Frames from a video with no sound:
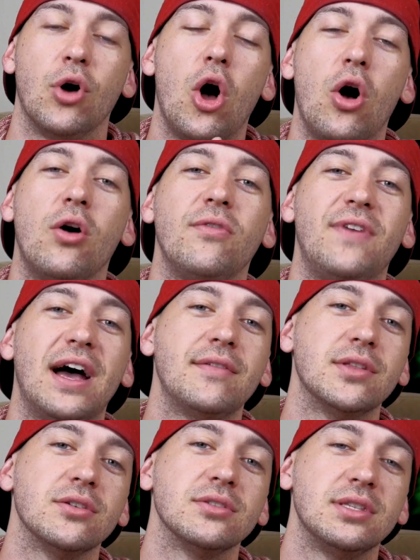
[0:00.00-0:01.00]
All 5
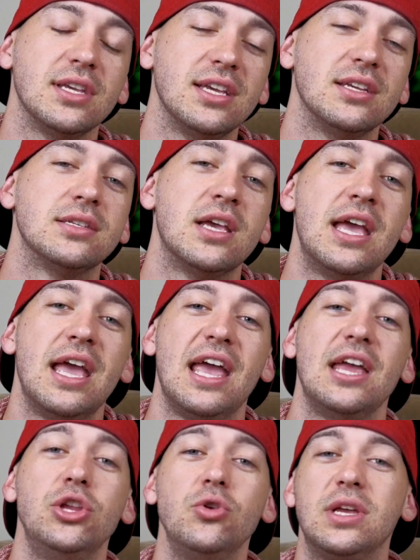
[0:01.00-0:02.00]
of those things,
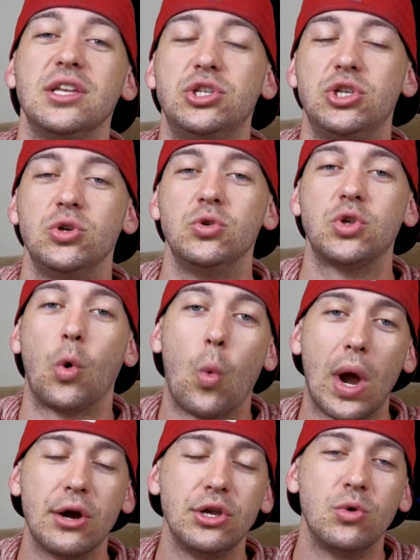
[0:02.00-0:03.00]
and you can choose
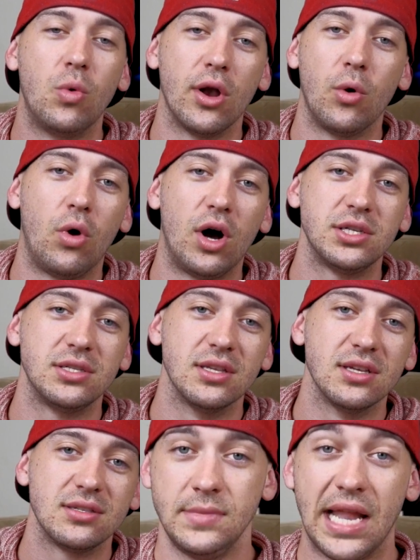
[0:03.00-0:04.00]
where you want to watch
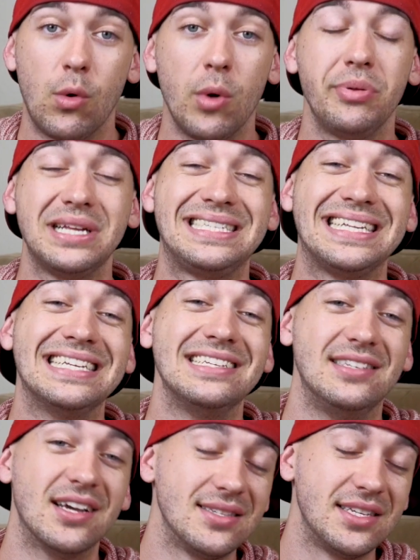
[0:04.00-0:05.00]
this. Now, one place that
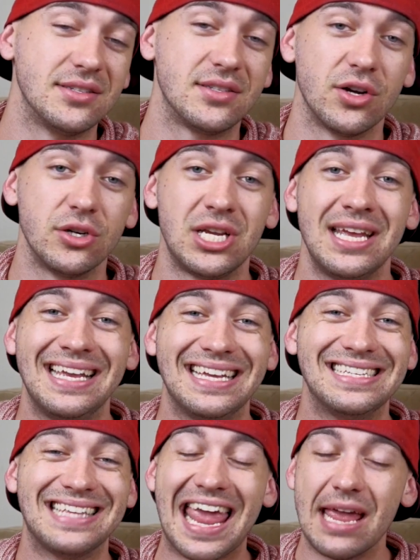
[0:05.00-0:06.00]
it doesn't search
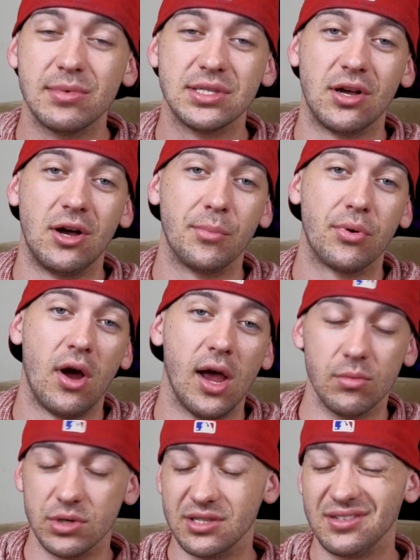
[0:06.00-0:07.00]
is Amazon
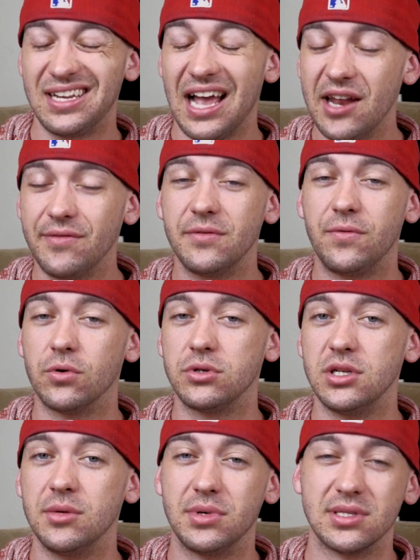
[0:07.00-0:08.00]
Prime, which is kind of
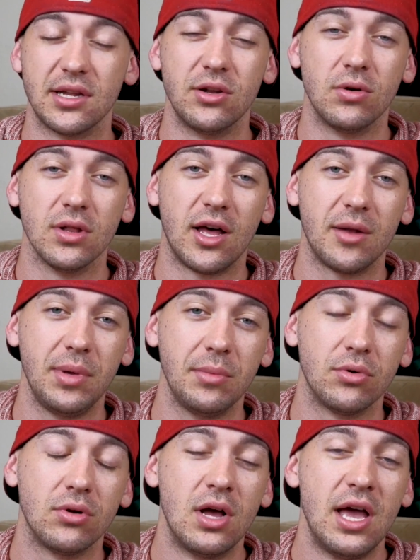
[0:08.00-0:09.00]
unfortunate because I know a lot of
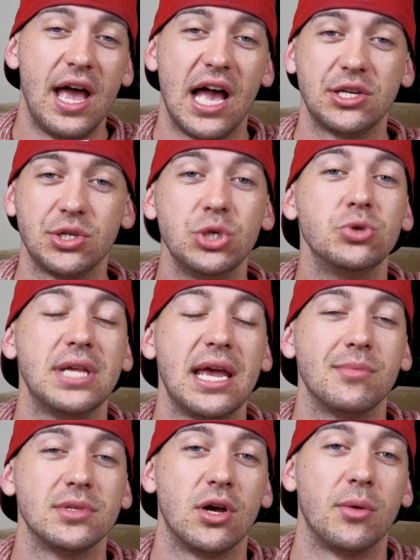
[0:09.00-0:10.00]
people actually use
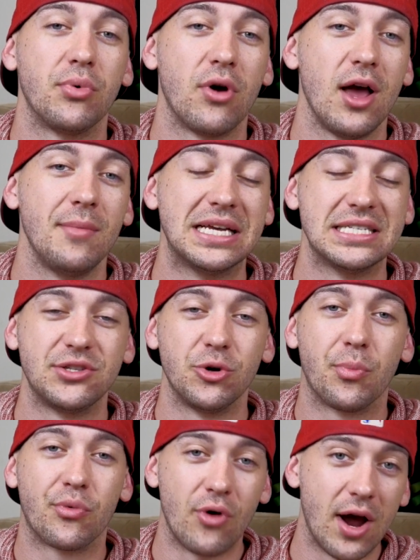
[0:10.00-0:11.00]
Amazon Prime as their
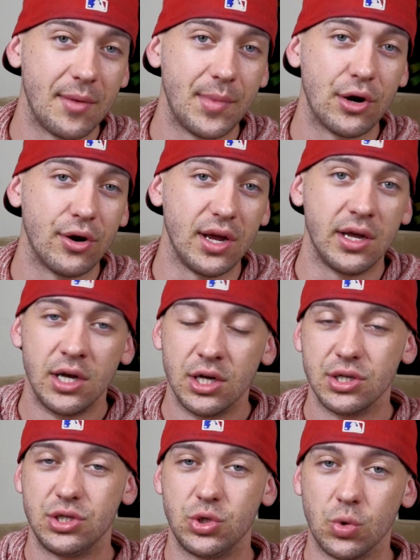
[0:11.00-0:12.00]
primary
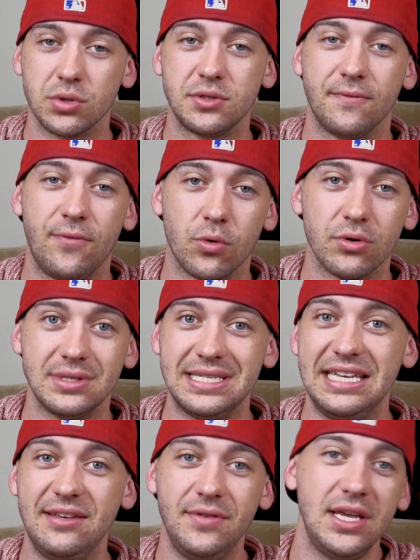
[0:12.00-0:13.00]
source for
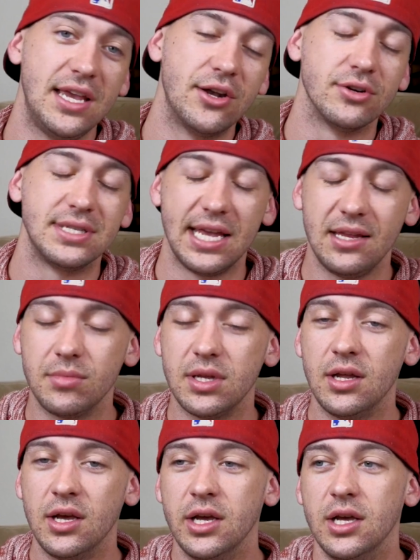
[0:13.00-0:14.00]
TV entertainment.